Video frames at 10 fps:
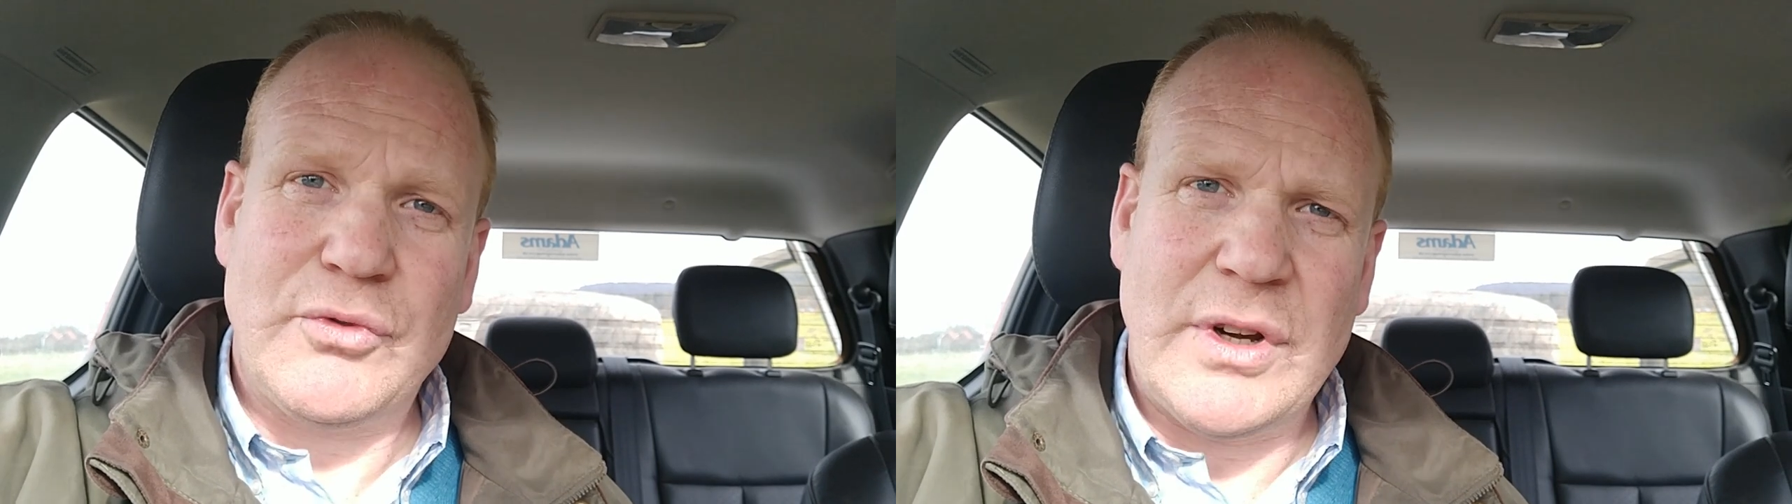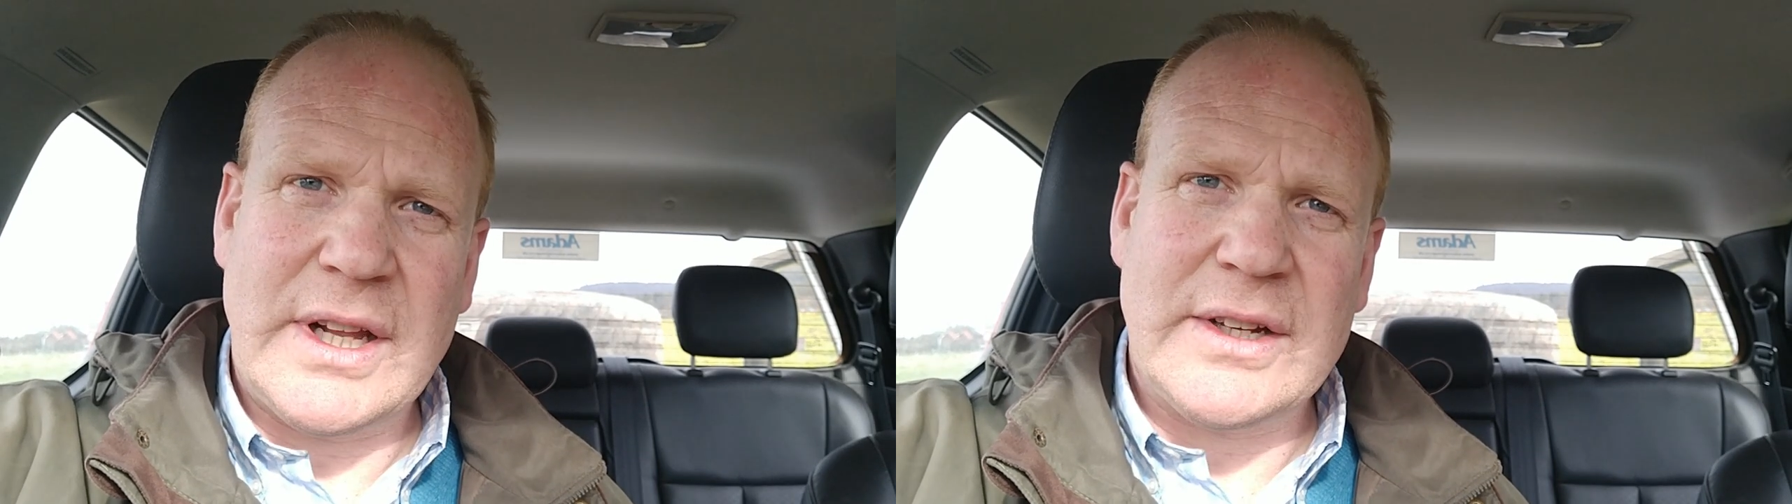
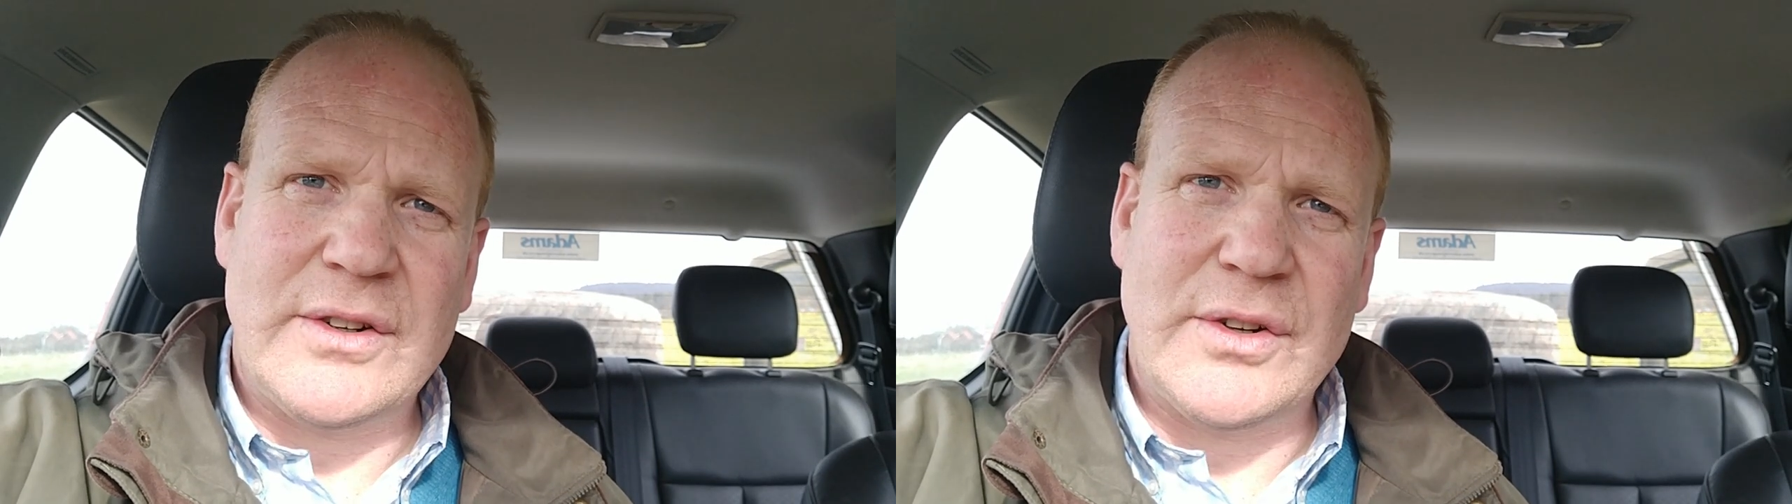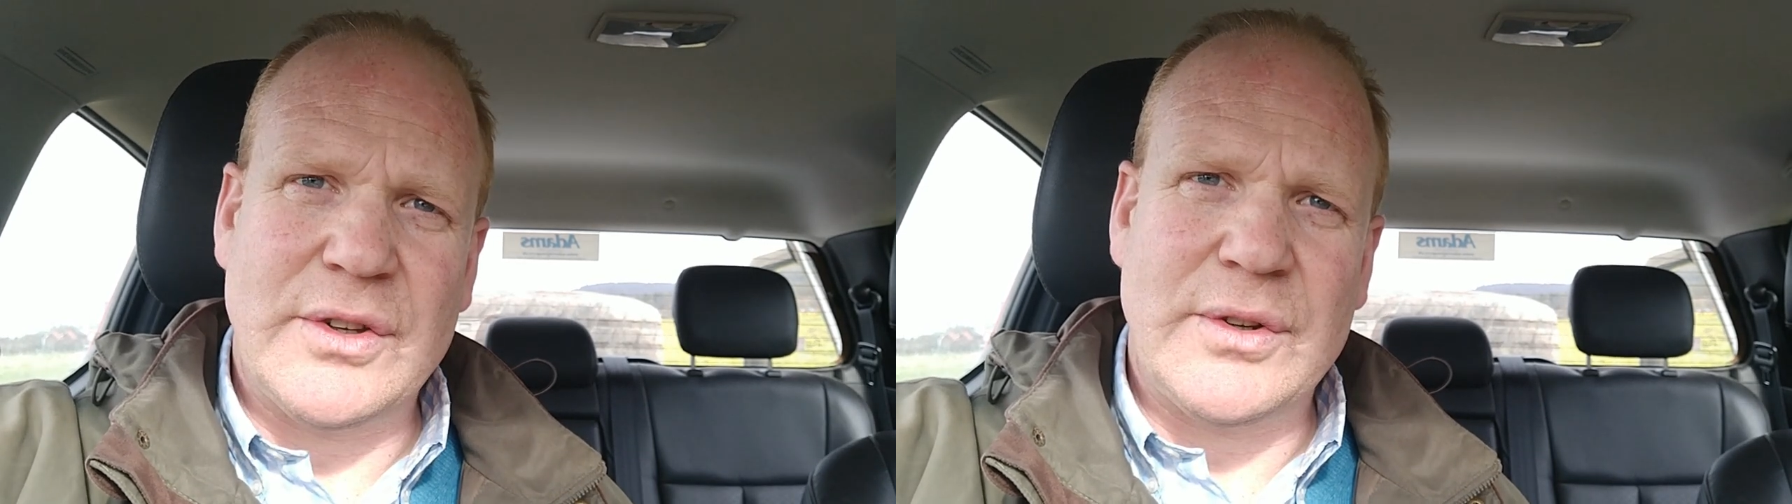
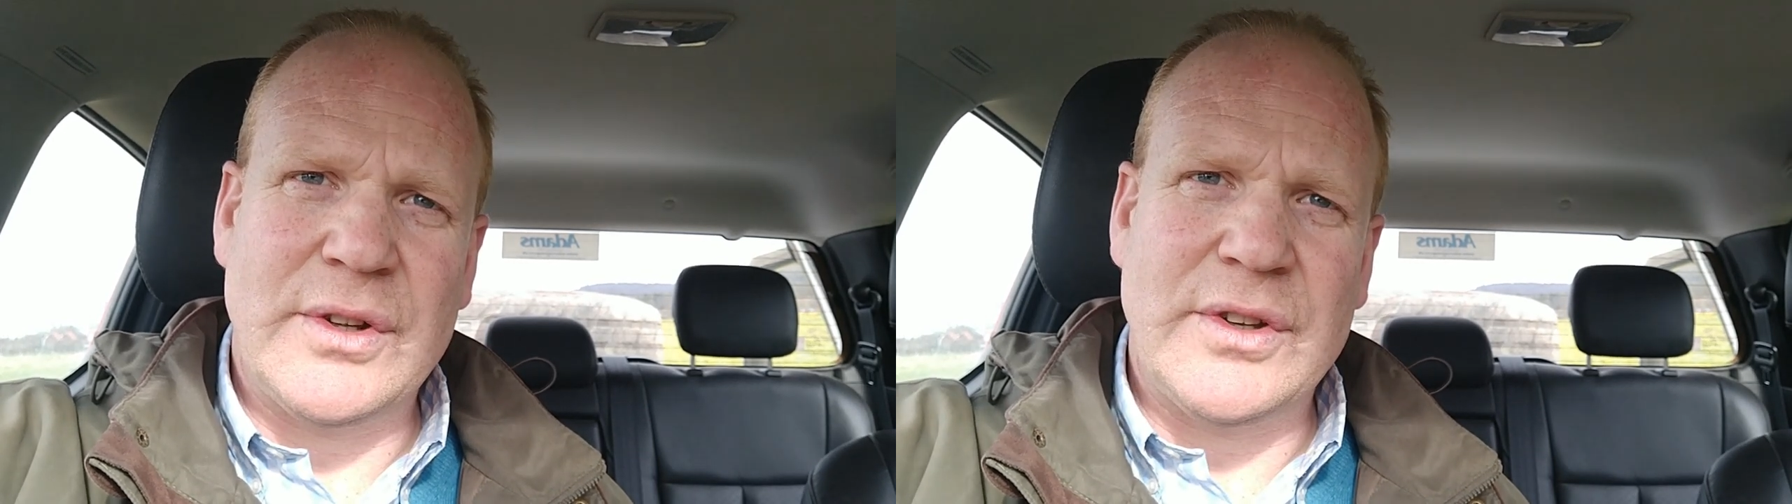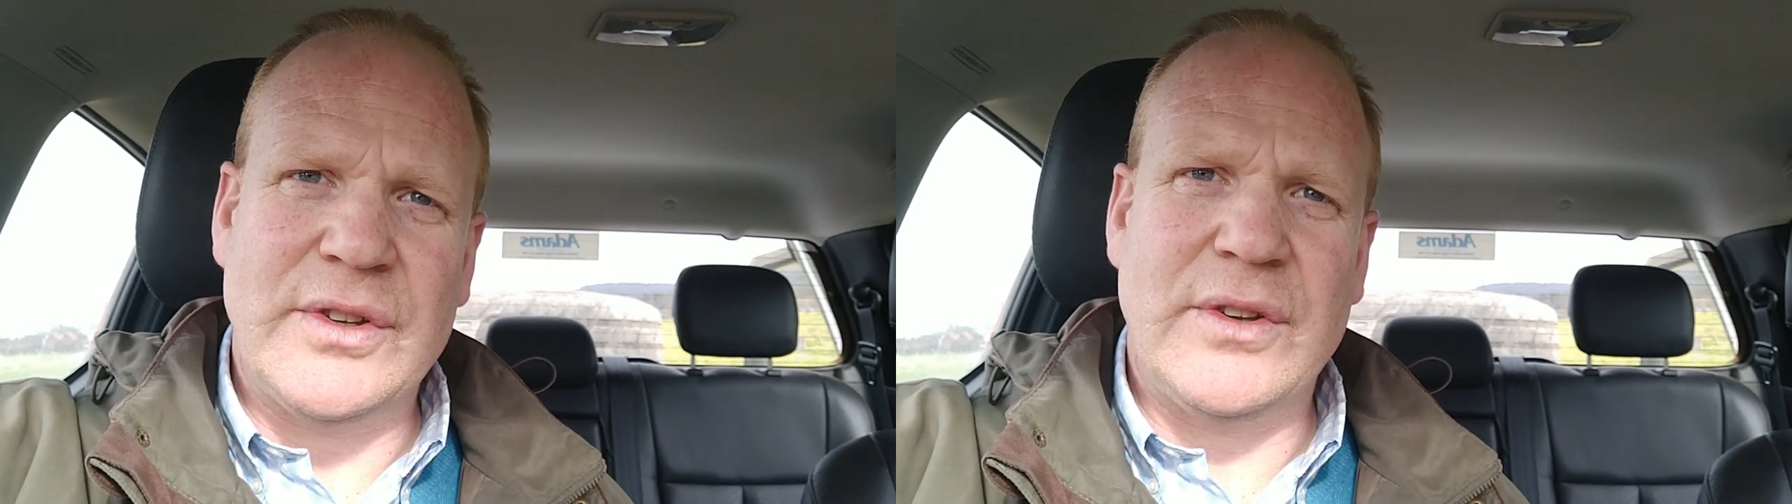drilling on
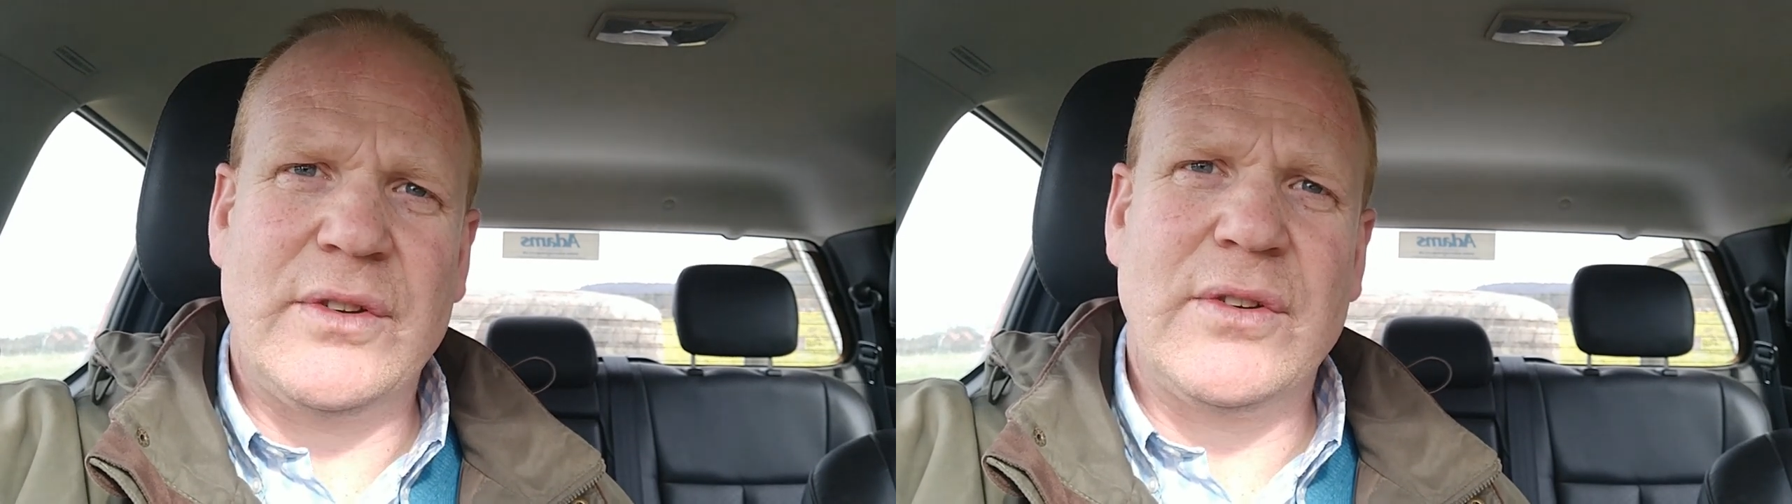the